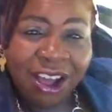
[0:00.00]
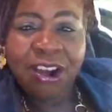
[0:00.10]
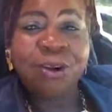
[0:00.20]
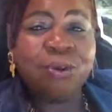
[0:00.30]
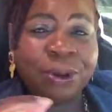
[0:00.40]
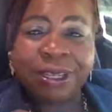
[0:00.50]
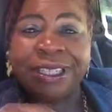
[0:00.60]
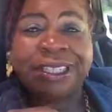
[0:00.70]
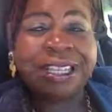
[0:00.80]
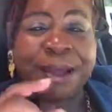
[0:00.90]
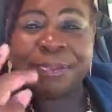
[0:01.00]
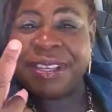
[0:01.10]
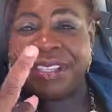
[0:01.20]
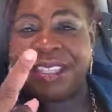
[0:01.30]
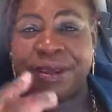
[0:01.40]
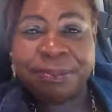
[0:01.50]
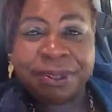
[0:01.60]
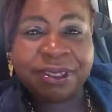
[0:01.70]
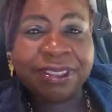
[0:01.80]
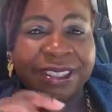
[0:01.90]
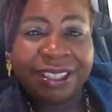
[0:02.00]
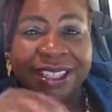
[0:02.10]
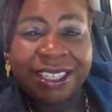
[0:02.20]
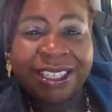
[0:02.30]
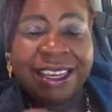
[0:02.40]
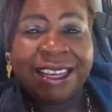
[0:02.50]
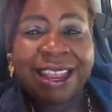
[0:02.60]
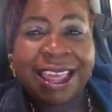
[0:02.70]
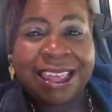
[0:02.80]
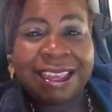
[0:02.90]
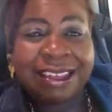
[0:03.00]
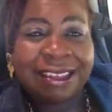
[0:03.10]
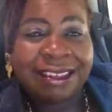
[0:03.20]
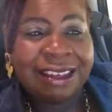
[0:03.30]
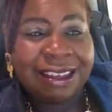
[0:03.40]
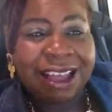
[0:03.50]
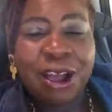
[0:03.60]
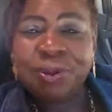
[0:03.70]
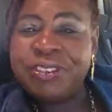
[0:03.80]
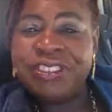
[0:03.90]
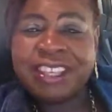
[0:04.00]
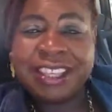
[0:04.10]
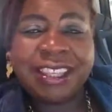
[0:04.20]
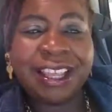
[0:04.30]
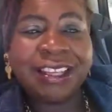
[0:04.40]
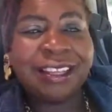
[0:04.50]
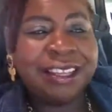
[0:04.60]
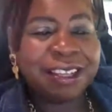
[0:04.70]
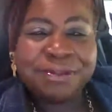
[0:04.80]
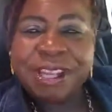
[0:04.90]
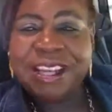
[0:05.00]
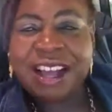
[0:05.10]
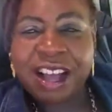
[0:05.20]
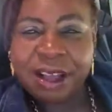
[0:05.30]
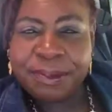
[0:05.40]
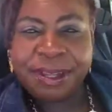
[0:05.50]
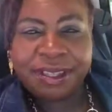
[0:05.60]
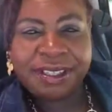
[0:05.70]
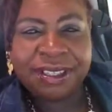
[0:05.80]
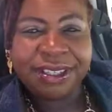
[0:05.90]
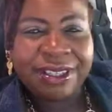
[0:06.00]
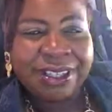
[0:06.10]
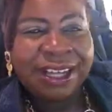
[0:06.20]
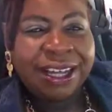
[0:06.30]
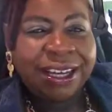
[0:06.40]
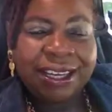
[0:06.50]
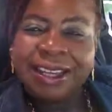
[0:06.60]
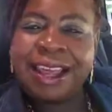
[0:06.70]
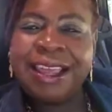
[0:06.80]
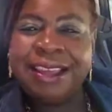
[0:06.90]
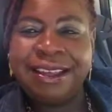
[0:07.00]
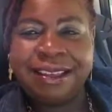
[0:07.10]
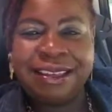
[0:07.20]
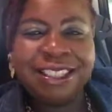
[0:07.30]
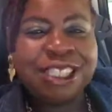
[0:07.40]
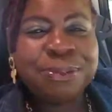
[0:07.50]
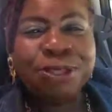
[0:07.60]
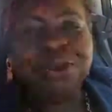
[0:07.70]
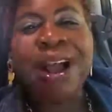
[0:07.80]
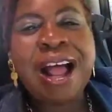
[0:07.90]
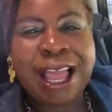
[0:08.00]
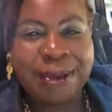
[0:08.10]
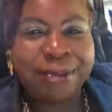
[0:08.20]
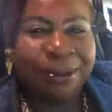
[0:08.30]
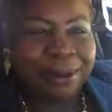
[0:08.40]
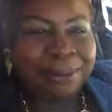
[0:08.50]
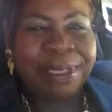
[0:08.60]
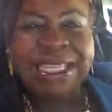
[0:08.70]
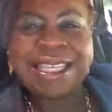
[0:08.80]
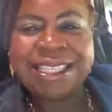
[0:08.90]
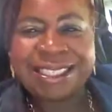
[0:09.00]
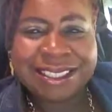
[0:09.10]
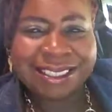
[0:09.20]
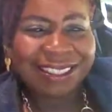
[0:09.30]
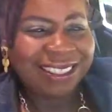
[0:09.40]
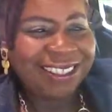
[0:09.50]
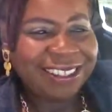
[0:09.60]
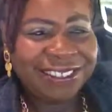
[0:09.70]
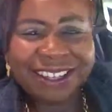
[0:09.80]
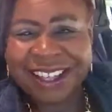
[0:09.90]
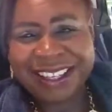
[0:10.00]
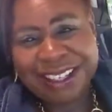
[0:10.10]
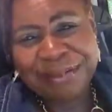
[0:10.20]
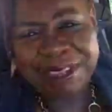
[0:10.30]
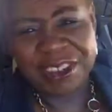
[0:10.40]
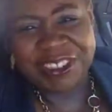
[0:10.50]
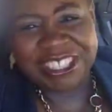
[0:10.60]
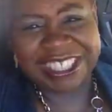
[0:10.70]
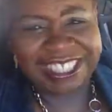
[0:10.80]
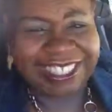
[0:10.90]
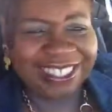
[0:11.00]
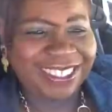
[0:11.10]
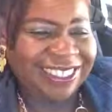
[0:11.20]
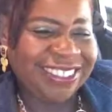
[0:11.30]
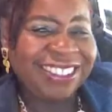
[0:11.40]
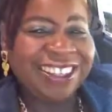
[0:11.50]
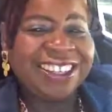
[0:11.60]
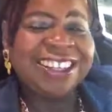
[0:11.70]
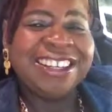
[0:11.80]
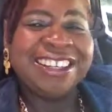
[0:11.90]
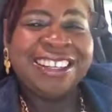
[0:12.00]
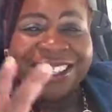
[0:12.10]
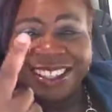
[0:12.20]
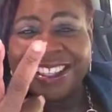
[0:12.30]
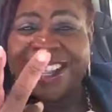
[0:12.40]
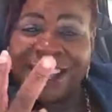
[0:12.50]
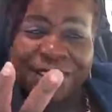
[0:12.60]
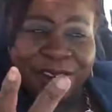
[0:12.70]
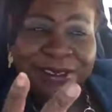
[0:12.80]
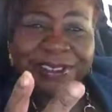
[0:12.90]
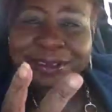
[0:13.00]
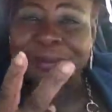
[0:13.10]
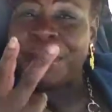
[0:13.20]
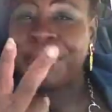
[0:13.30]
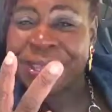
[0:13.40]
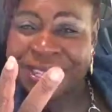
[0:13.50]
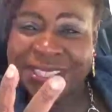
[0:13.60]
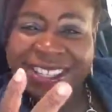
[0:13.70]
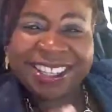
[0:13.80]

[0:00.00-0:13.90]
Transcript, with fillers: Oh, not peace yet, but like. I always forget that. Give me a comment, like, subscribe, please. Okay, let me know what you think. Now, peace.